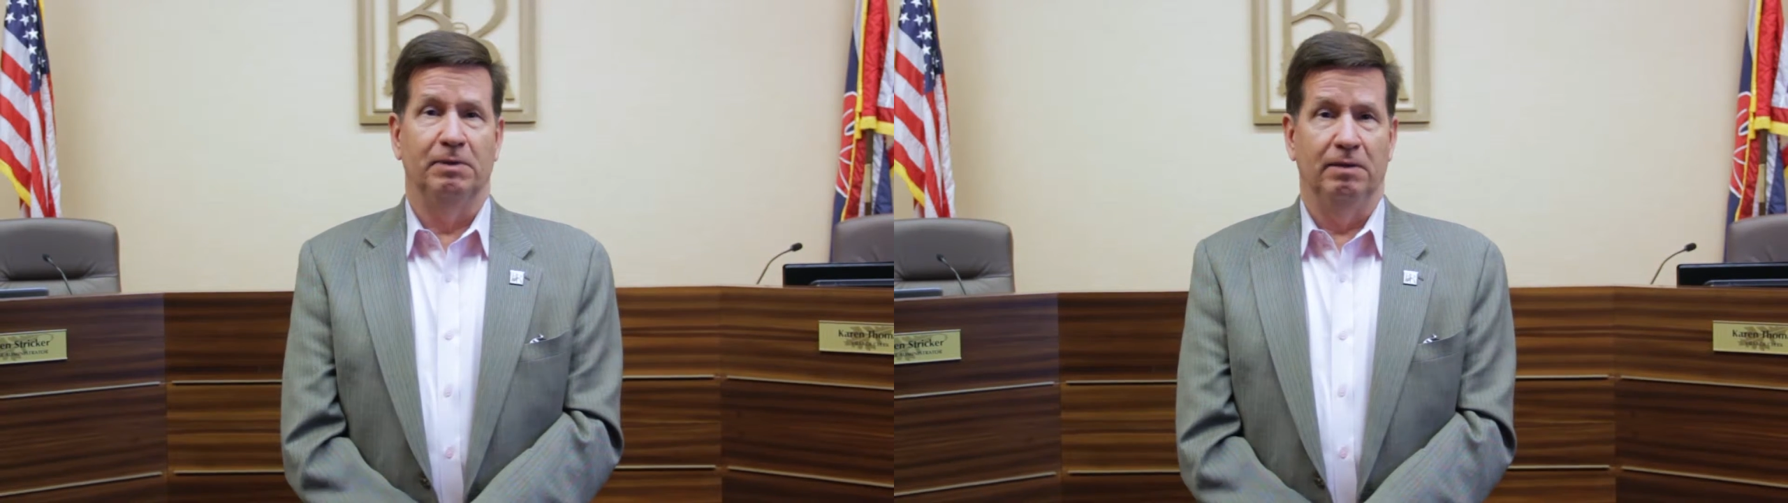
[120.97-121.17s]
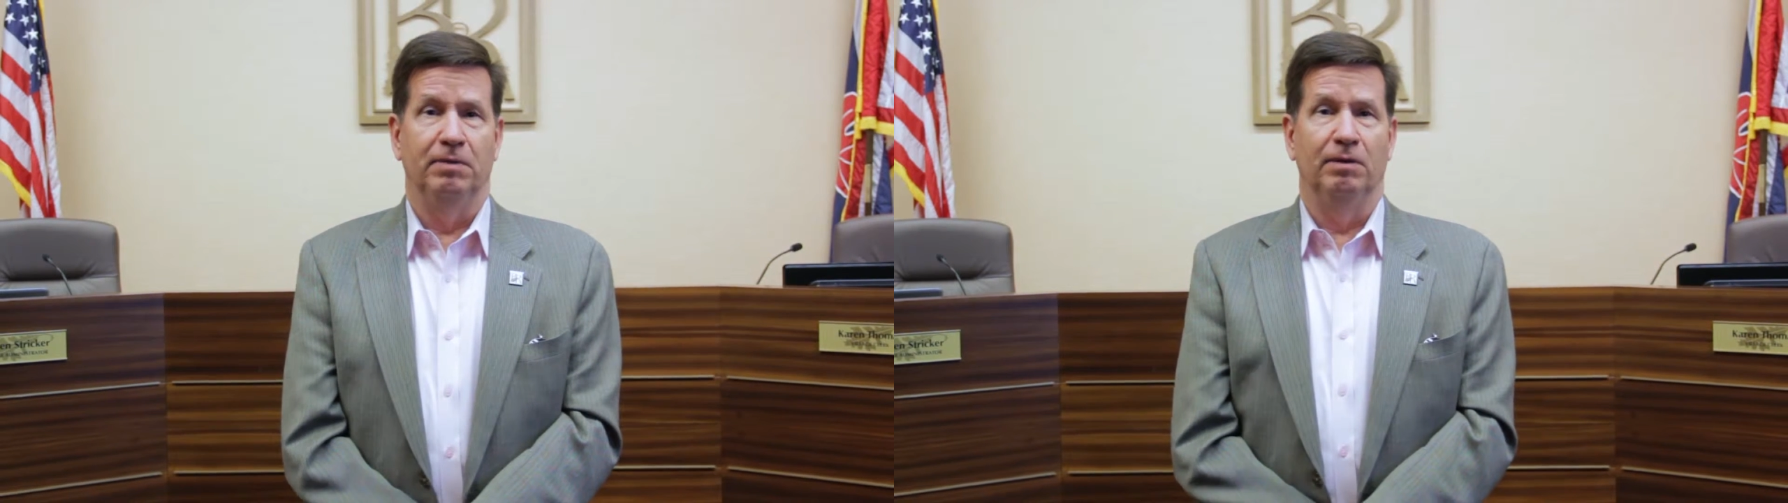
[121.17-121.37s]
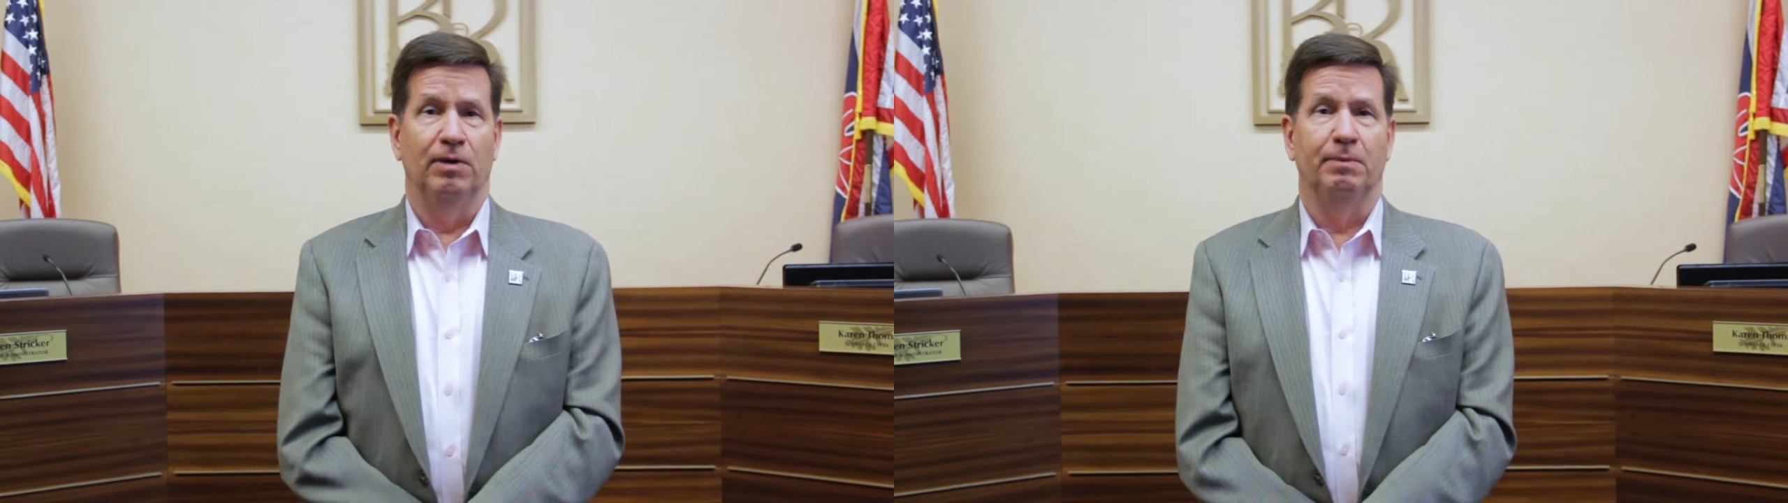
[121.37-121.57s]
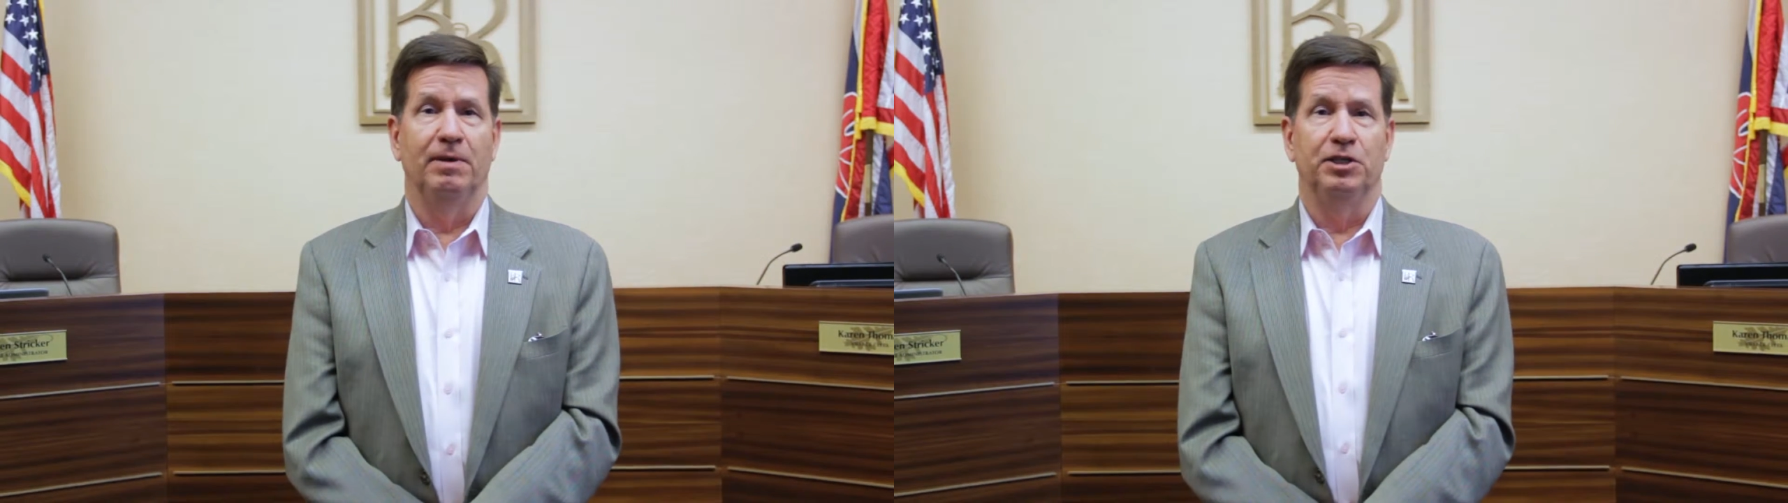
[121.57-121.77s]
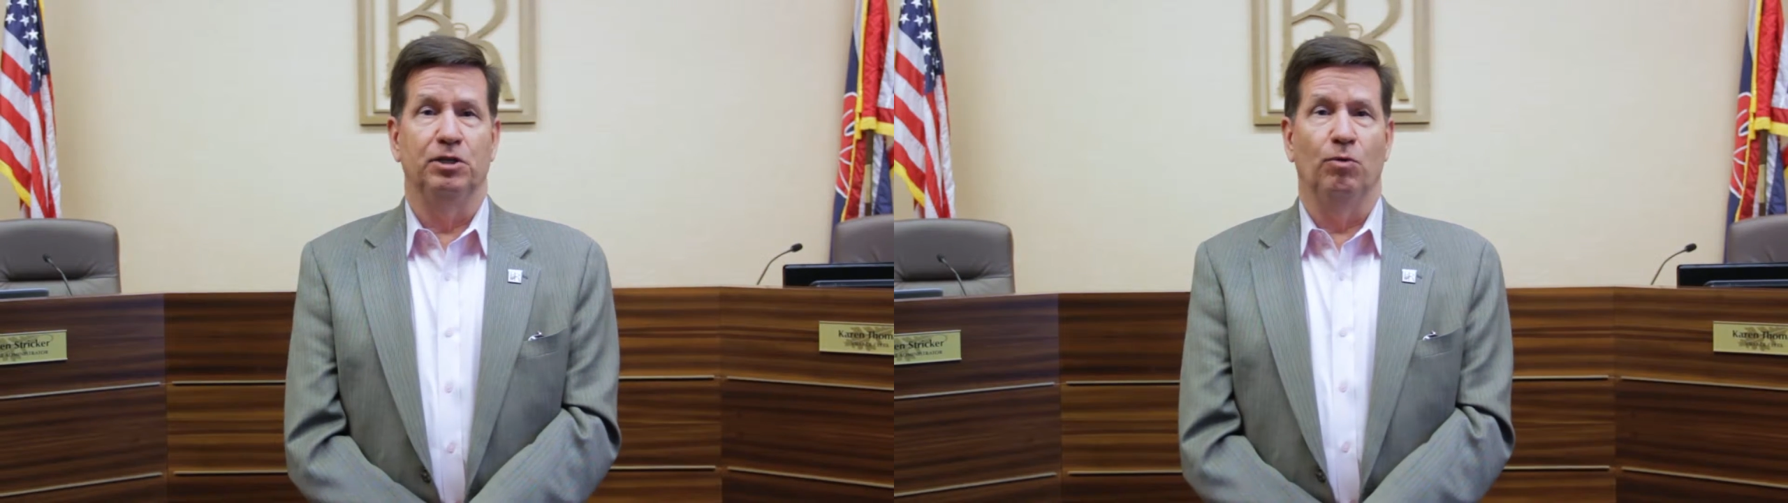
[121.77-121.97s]
But I
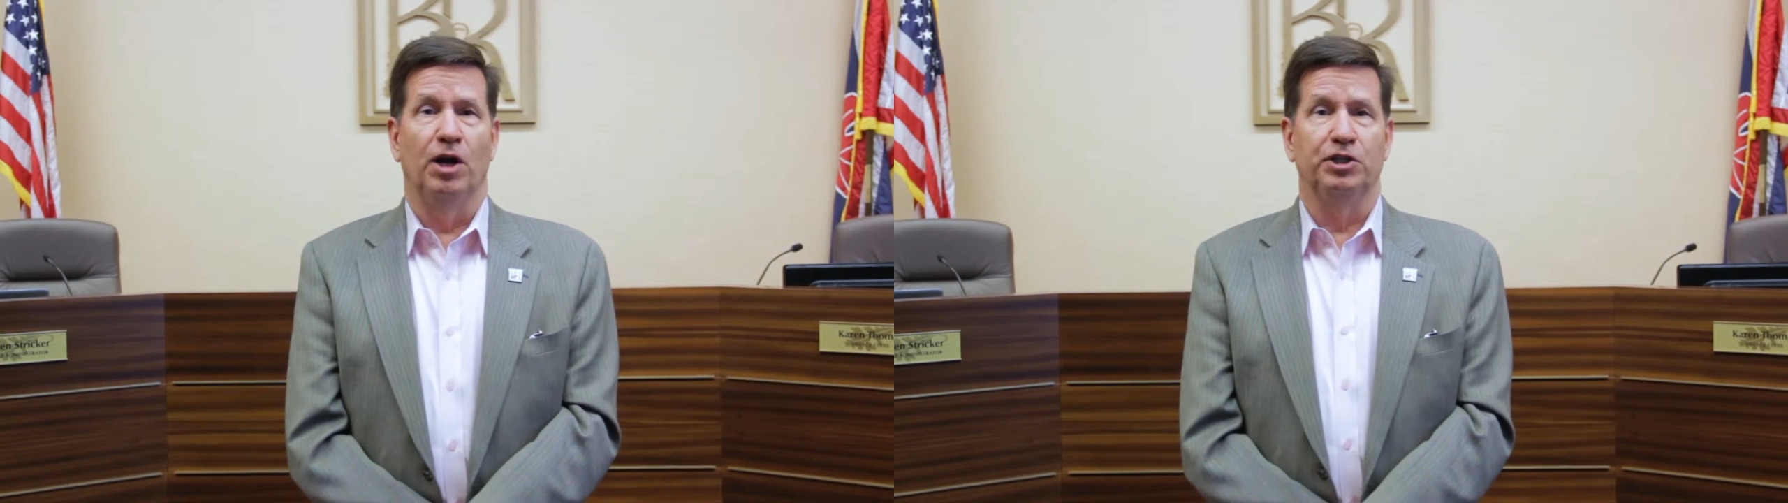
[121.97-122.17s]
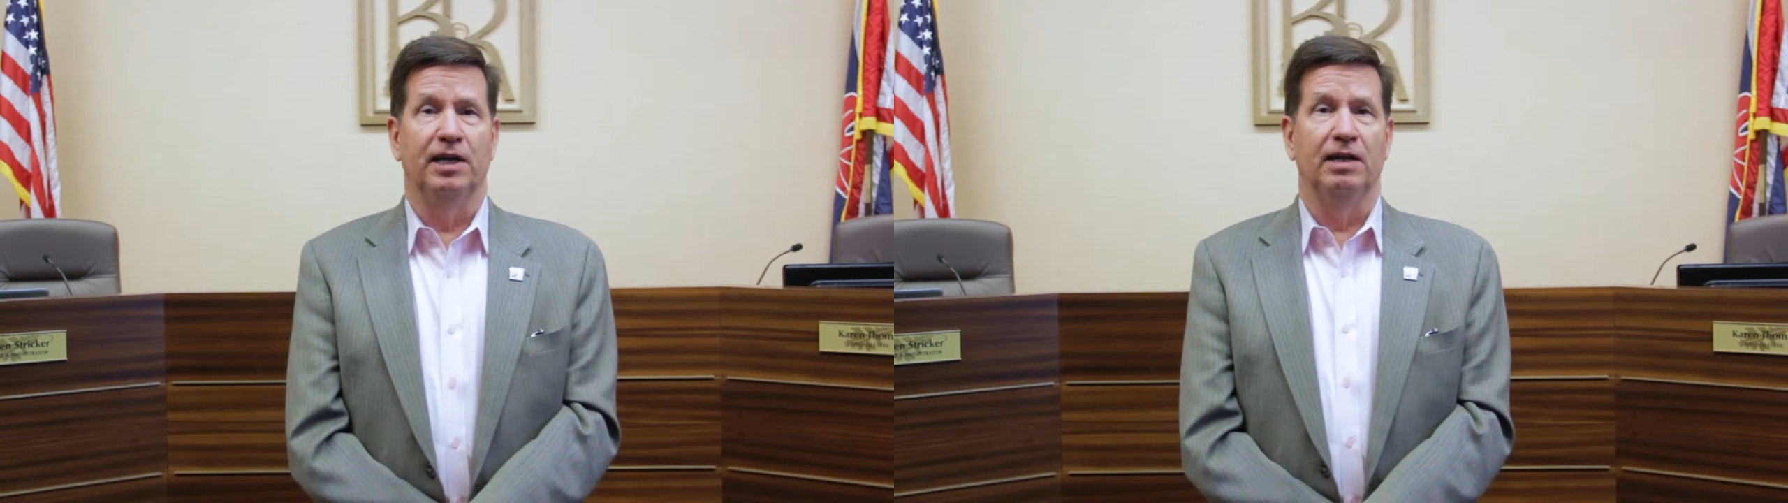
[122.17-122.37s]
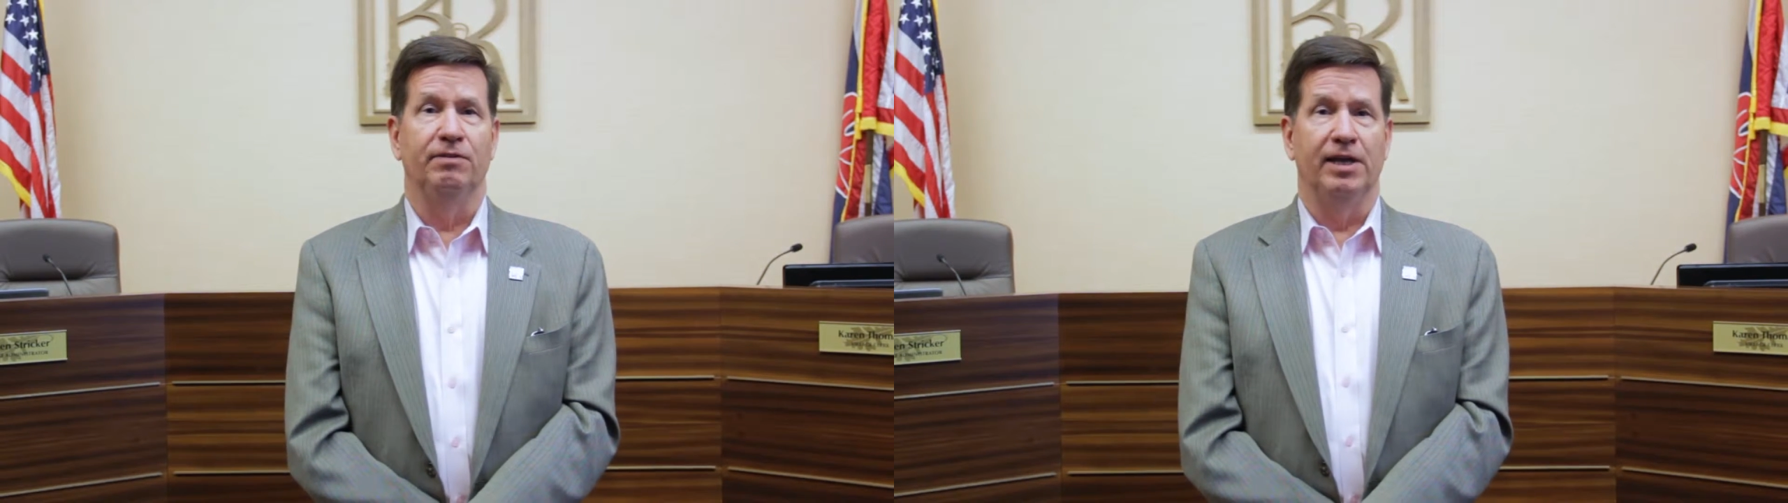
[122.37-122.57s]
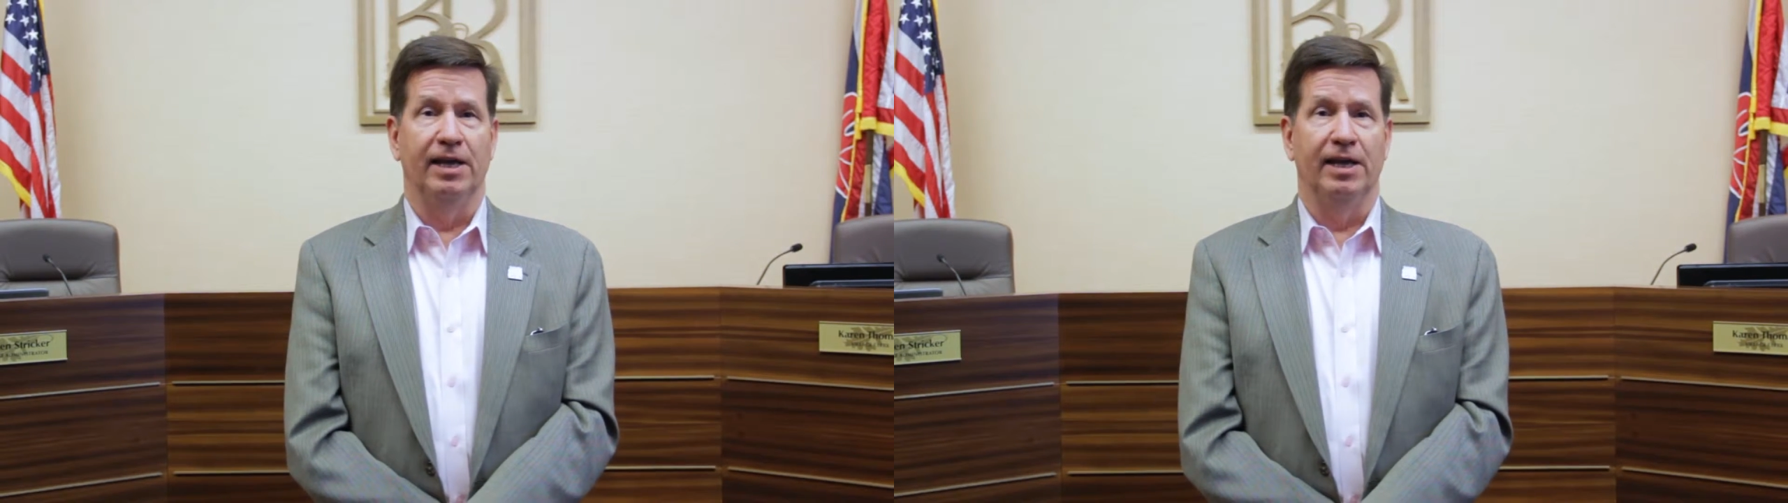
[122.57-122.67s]
recommend that you watch that if you